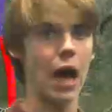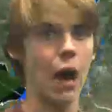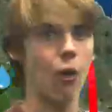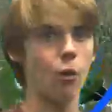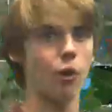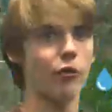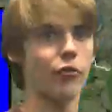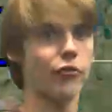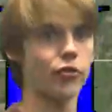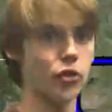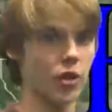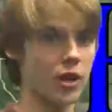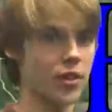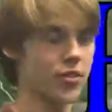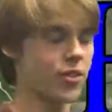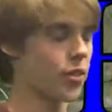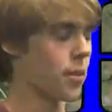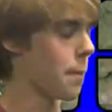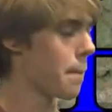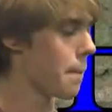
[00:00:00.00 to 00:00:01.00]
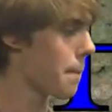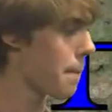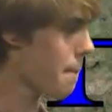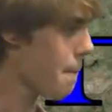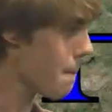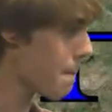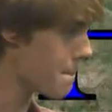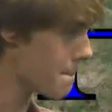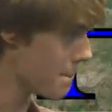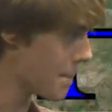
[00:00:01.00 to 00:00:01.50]
our fronts
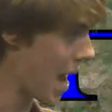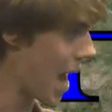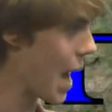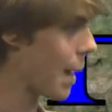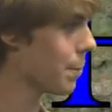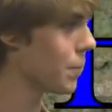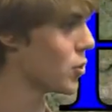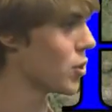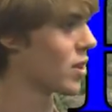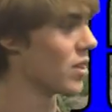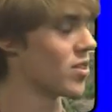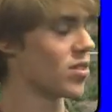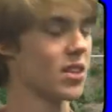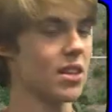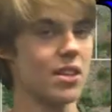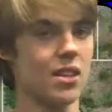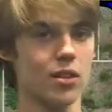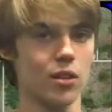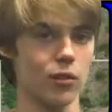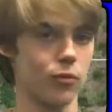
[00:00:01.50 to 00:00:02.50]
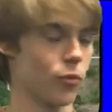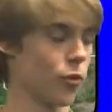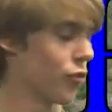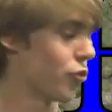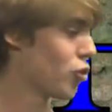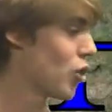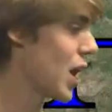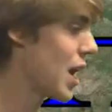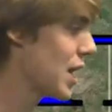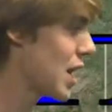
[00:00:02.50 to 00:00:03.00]
map. You can see this is for
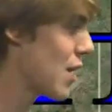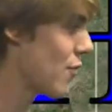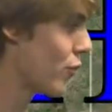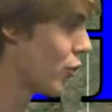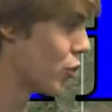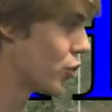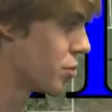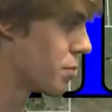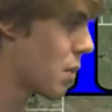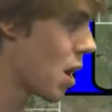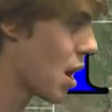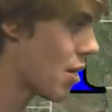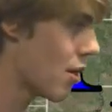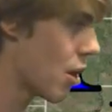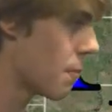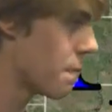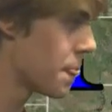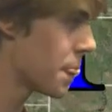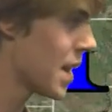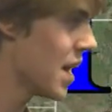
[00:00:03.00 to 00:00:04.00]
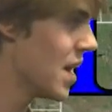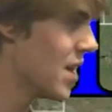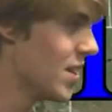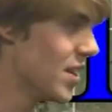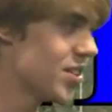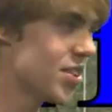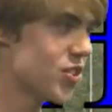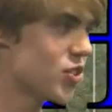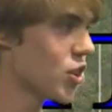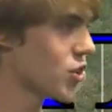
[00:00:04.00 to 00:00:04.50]
Friday, for tomorrow.
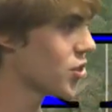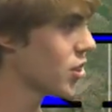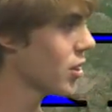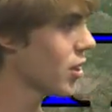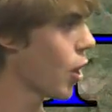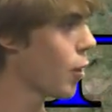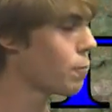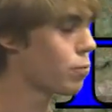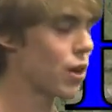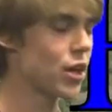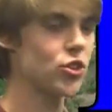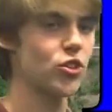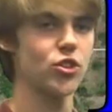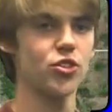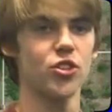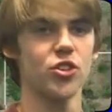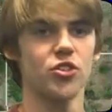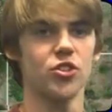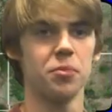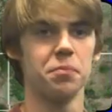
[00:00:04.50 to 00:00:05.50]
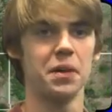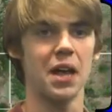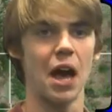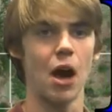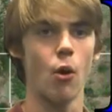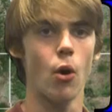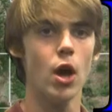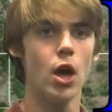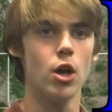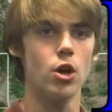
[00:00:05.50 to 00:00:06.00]
This is just a low pressure system
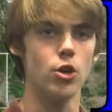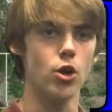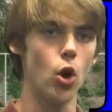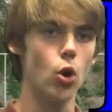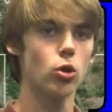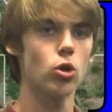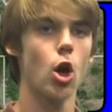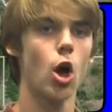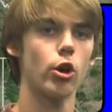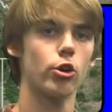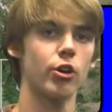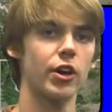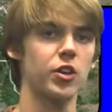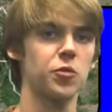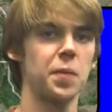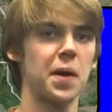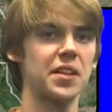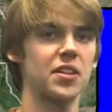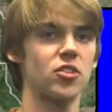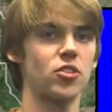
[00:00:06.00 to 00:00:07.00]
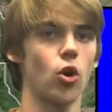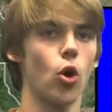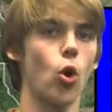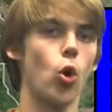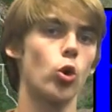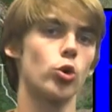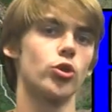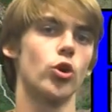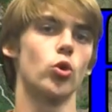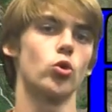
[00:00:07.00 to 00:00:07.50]
now, no longer expected to
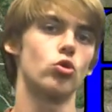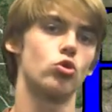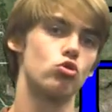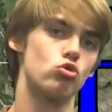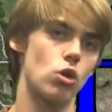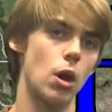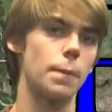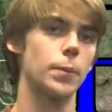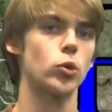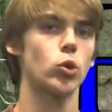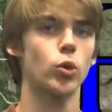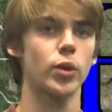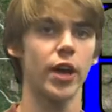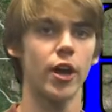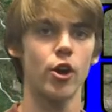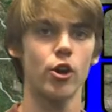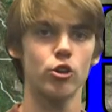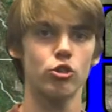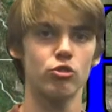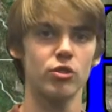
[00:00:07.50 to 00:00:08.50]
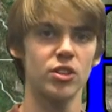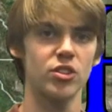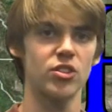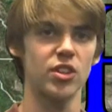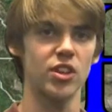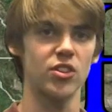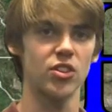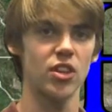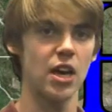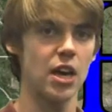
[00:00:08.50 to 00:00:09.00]
hold those tropical
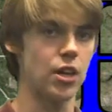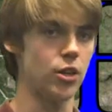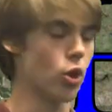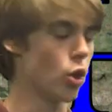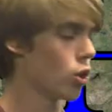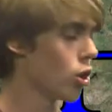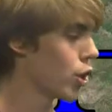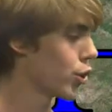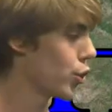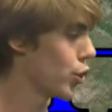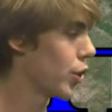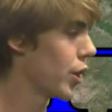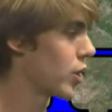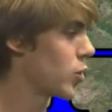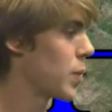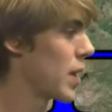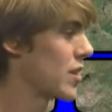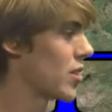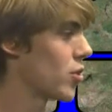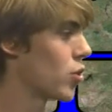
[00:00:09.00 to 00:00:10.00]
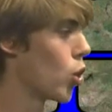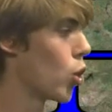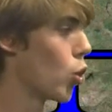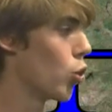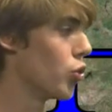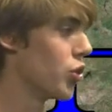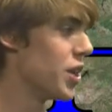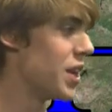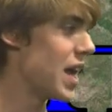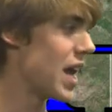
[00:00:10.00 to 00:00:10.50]
characteristics, no longer expected to
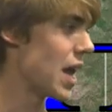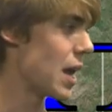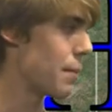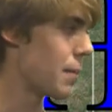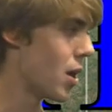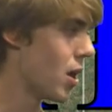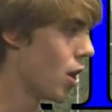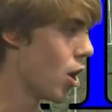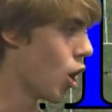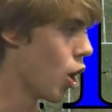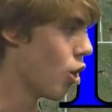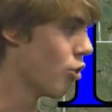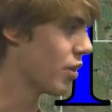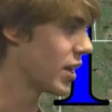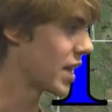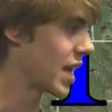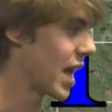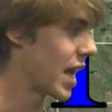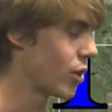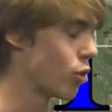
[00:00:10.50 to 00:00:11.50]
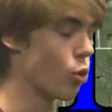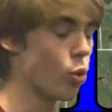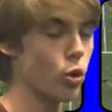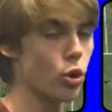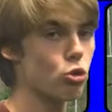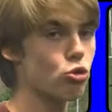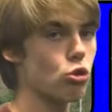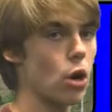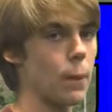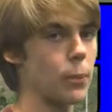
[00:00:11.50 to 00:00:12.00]
hold the name hurricane
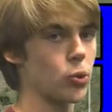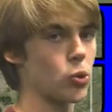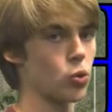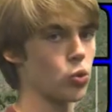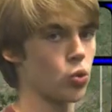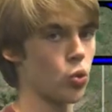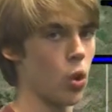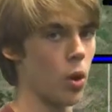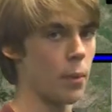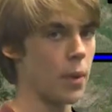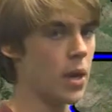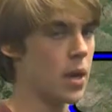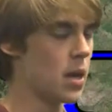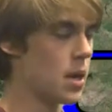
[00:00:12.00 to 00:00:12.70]
or tropical storm